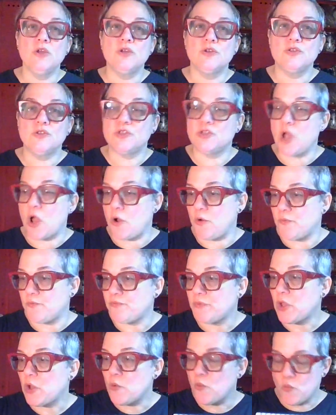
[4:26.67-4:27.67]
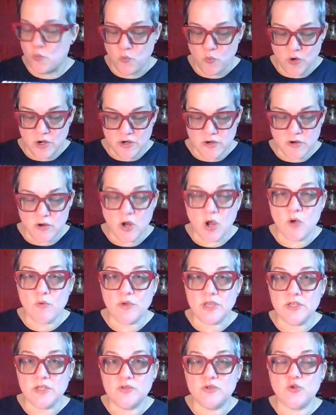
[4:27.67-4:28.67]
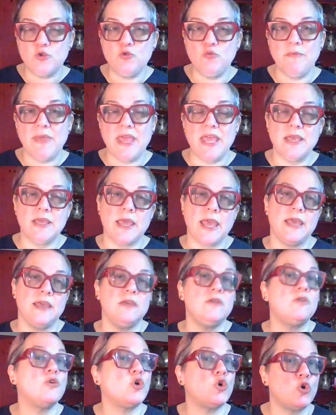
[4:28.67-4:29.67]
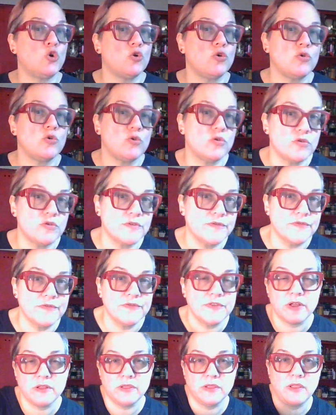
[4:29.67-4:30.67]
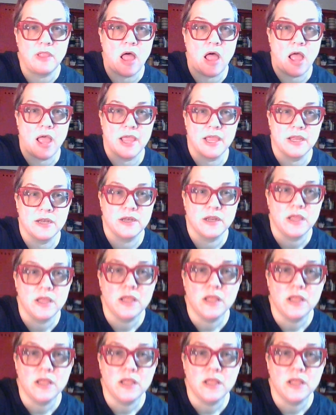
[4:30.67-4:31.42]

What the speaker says: So we're going to make a curved line.